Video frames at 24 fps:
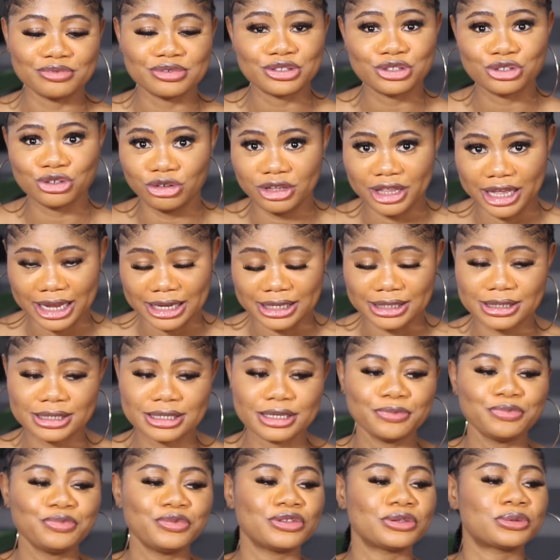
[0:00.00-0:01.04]

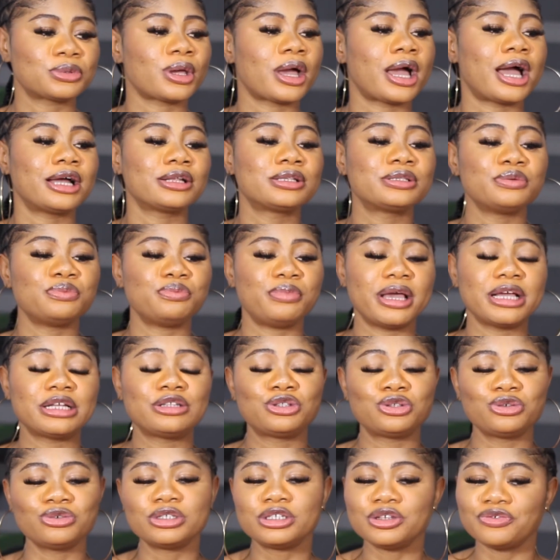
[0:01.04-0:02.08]
students. So I had to
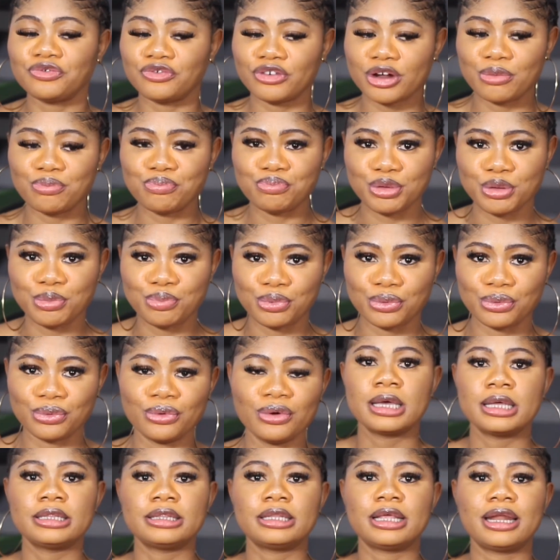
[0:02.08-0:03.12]
beg 2 different people.
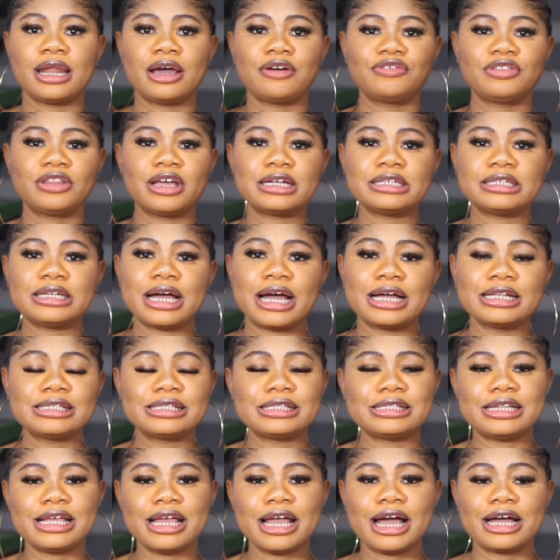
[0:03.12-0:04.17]
Then after that,
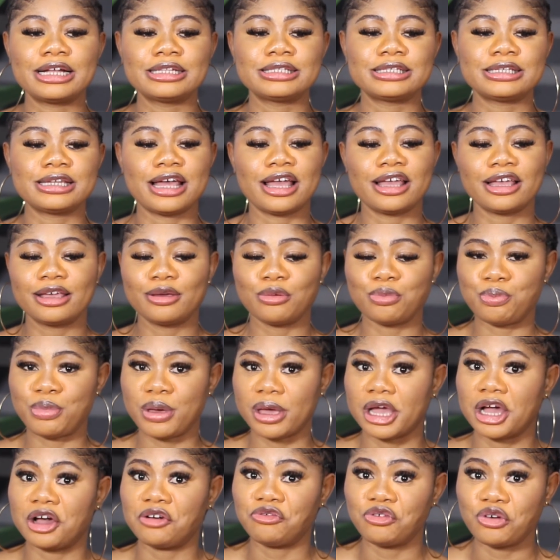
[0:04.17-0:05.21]
they had to like
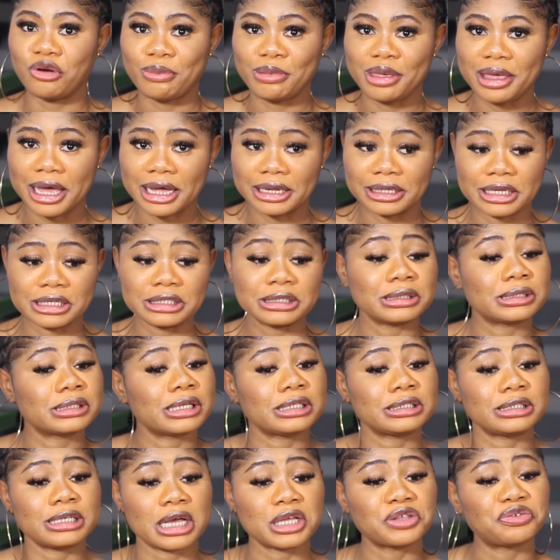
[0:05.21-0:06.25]
beg her for me. And then she
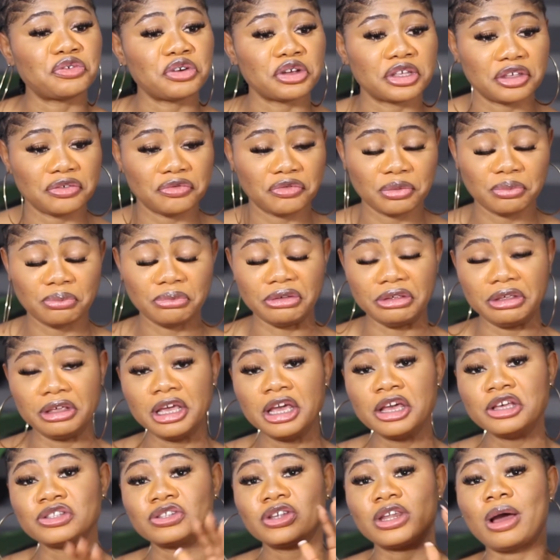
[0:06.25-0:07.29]
said she has forgiven me.
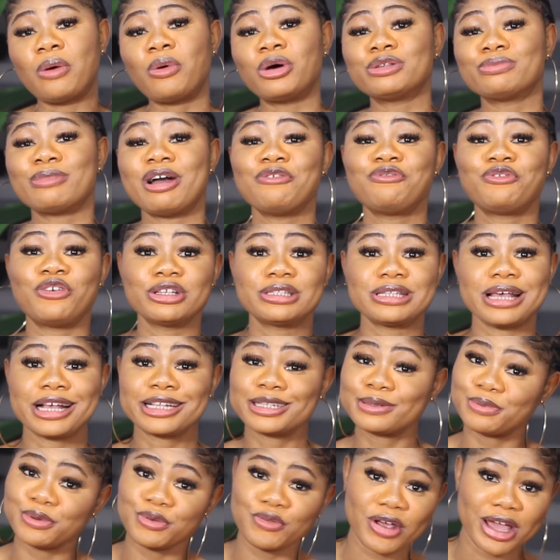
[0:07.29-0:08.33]
So that was my first
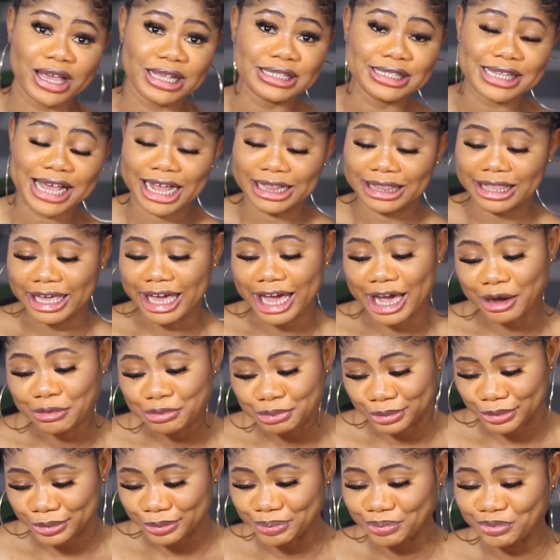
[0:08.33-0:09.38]
experience at the
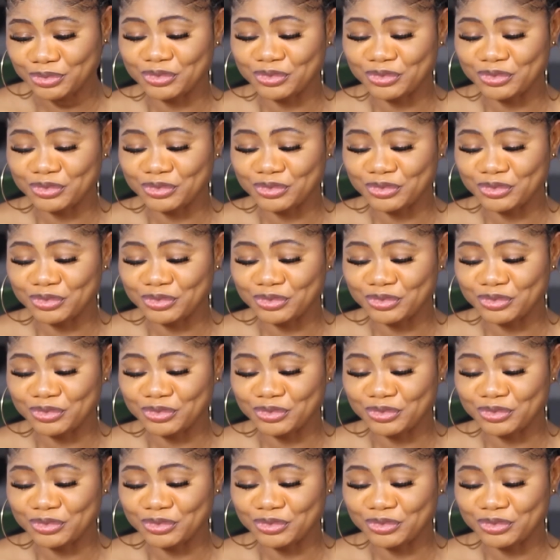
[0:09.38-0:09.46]
camp.